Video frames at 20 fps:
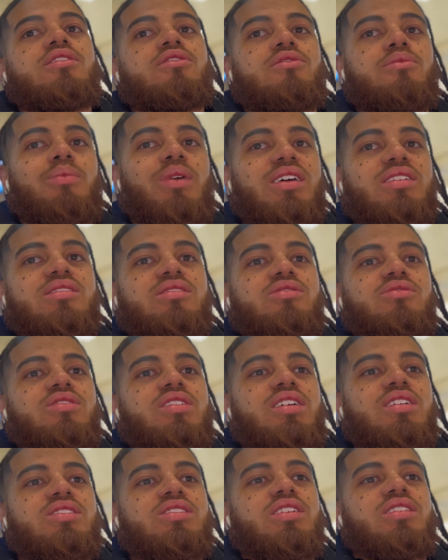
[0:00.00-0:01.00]
About to see what
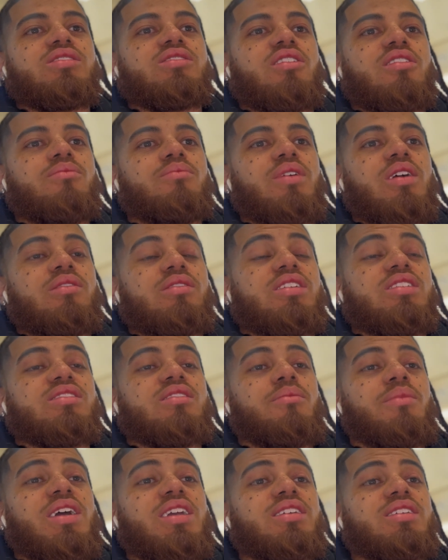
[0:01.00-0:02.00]
that jank talking about, because I
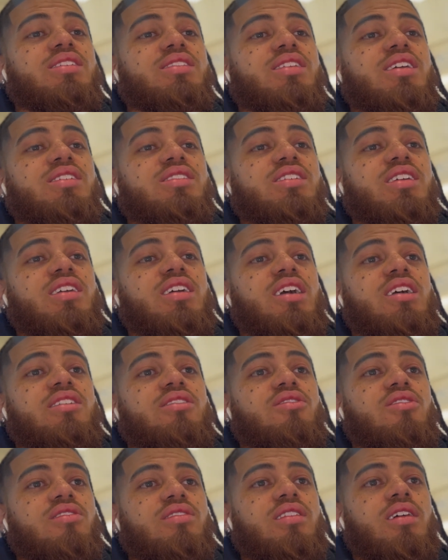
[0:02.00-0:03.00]
might get that jank. I ain't
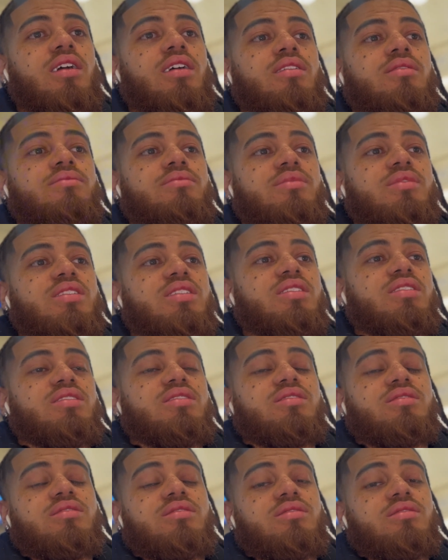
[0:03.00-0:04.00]
gonna lie,
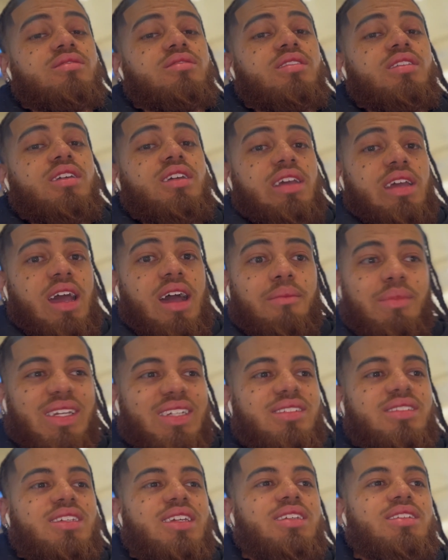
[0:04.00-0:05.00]
because I mean,
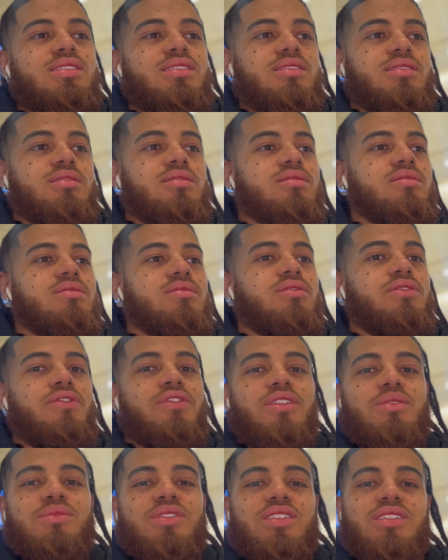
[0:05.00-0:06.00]
it's easy, you
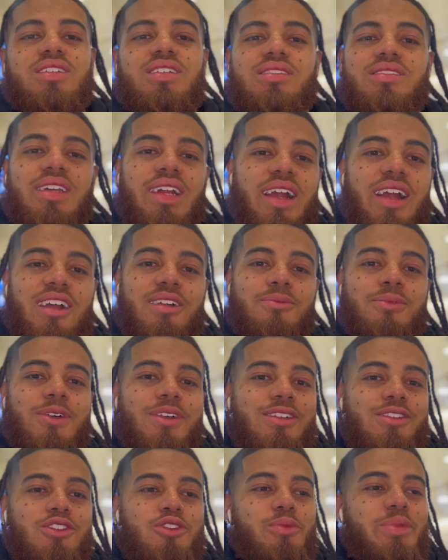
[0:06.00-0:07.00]
feel me? Get to the airport a
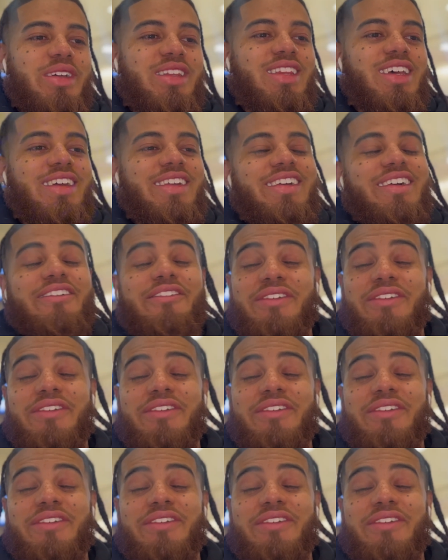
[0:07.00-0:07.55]
little bit later.